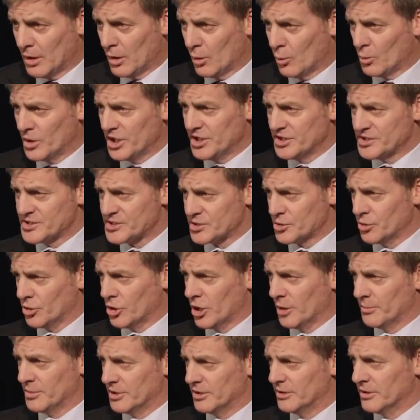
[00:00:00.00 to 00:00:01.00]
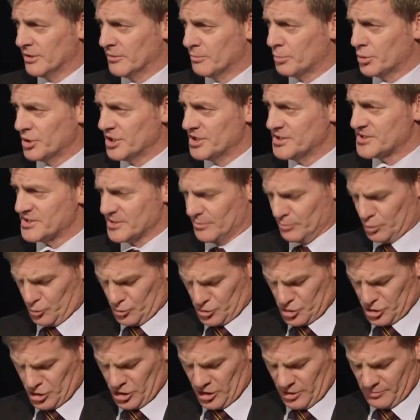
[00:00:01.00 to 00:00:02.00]
We describe it in pretty simple
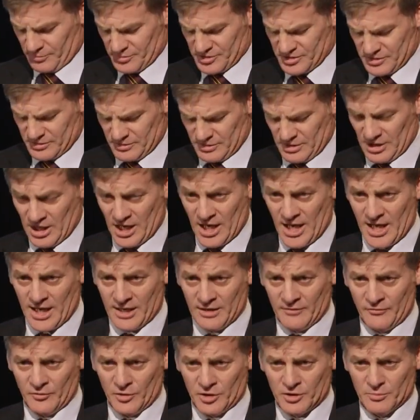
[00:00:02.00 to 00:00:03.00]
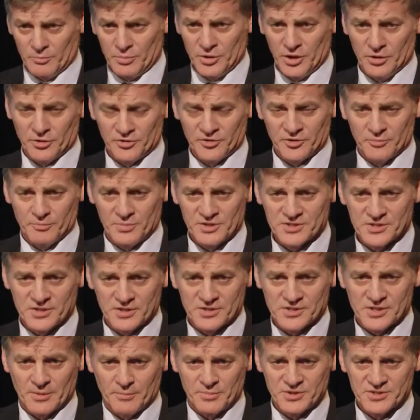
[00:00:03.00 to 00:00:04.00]
terms if you compare it to
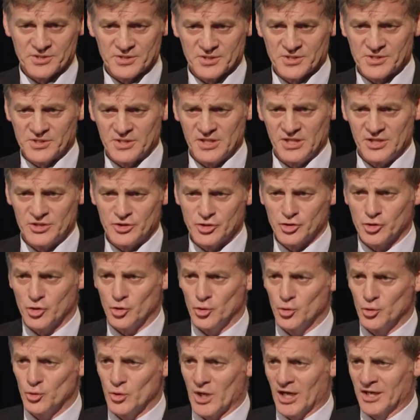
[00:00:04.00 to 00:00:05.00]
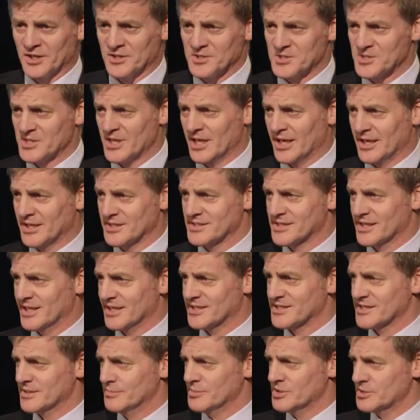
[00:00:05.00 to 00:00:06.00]
business. A business needs to understand its
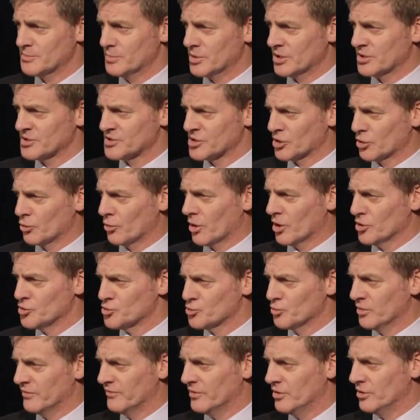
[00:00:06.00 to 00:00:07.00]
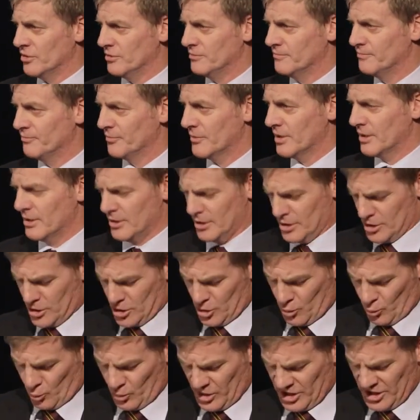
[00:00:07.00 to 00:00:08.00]
customers because it grows revenue.
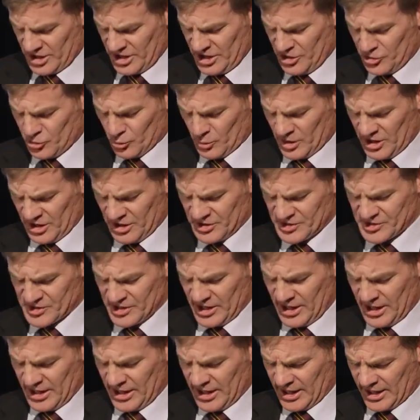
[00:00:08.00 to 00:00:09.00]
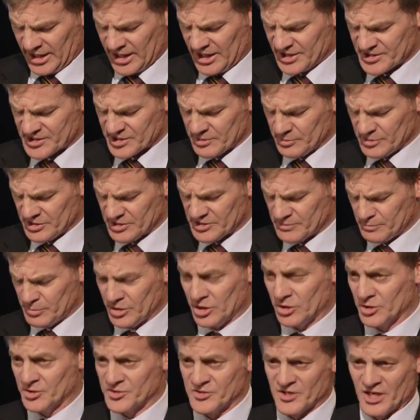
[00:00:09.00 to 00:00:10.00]
We need to understand our customers
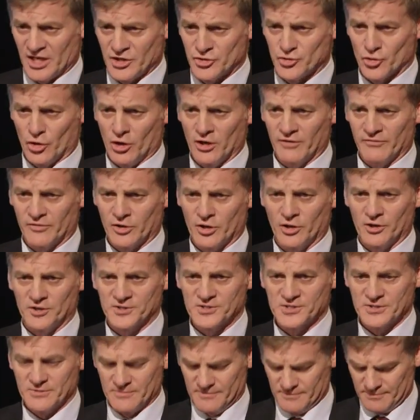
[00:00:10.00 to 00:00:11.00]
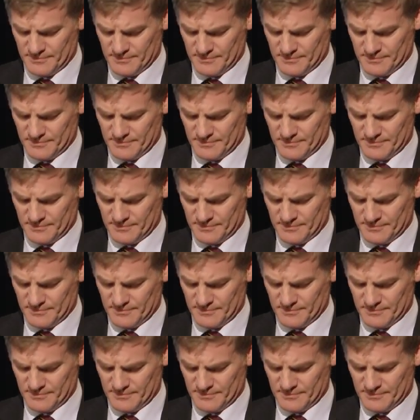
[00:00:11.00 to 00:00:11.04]
because they drive cost.